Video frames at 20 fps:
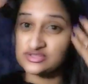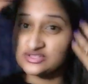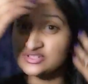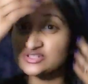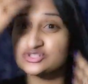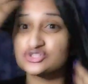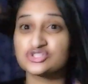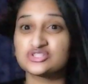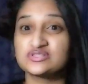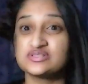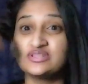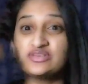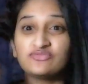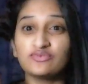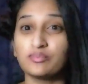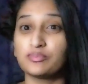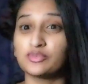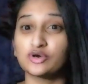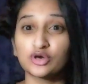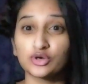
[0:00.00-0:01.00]
it'll just leave
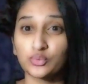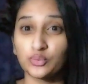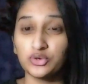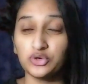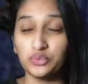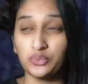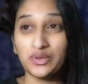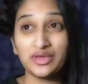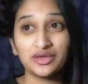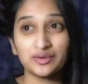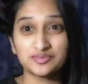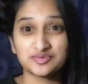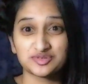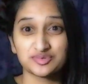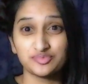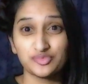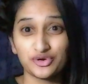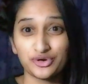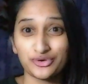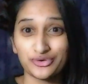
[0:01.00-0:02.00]
a mark when you wake up
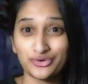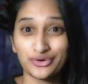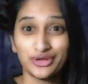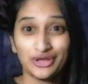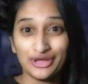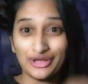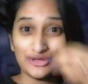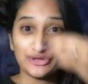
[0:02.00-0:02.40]
tomorrow.